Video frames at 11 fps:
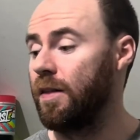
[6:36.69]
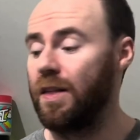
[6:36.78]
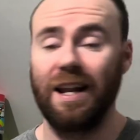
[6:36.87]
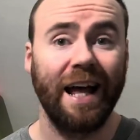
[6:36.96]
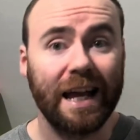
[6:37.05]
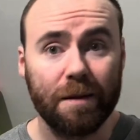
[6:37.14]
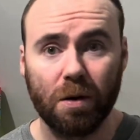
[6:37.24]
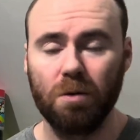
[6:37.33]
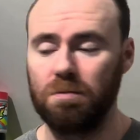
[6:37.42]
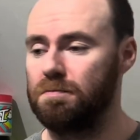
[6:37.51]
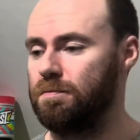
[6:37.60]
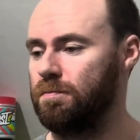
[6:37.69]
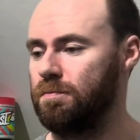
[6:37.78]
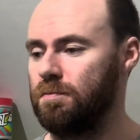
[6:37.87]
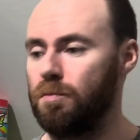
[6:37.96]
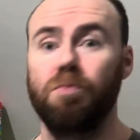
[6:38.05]
the label,
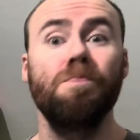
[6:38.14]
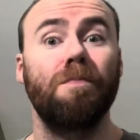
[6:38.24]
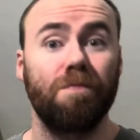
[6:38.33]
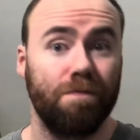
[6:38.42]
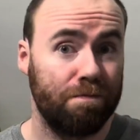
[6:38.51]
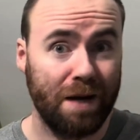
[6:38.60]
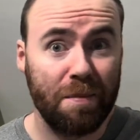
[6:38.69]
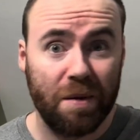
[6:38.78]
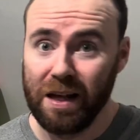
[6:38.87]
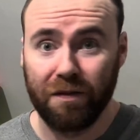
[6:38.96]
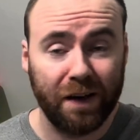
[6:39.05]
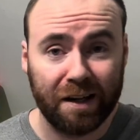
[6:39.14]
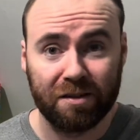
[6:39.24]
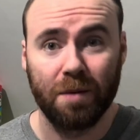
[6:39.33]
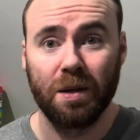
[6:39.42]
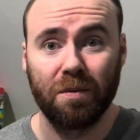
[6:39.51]
maybe the effects
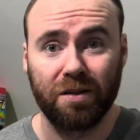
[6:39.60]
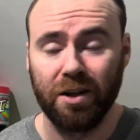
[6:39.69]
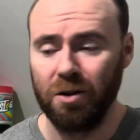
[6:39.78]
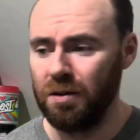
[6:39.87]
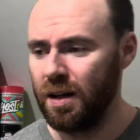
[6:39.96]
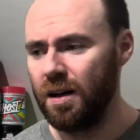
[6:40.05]
coming up soon,